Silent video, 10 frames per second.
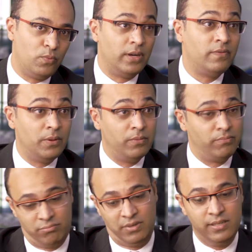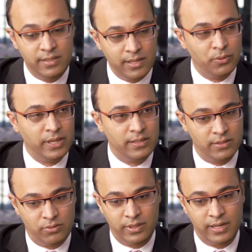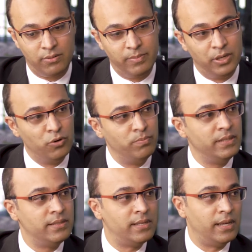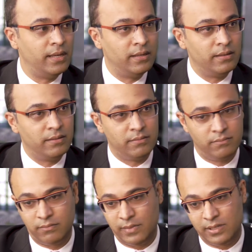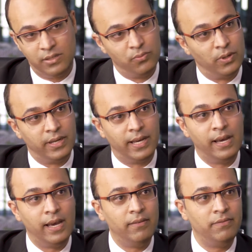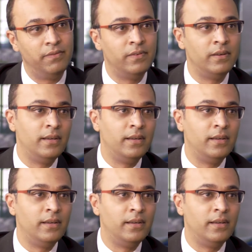One of the easier ways is to tend to be open, saying, this is what I have.